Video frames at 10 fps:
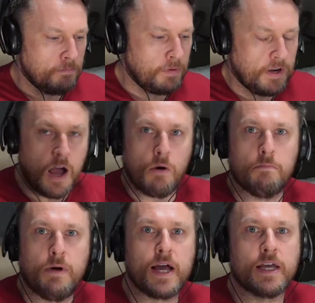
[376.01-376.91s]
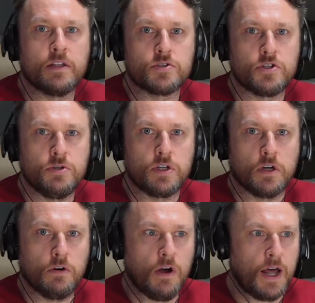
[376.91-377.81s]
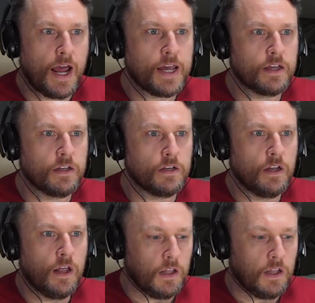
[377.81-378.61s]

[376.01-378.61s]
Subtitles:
but now I'm back in the studio and I can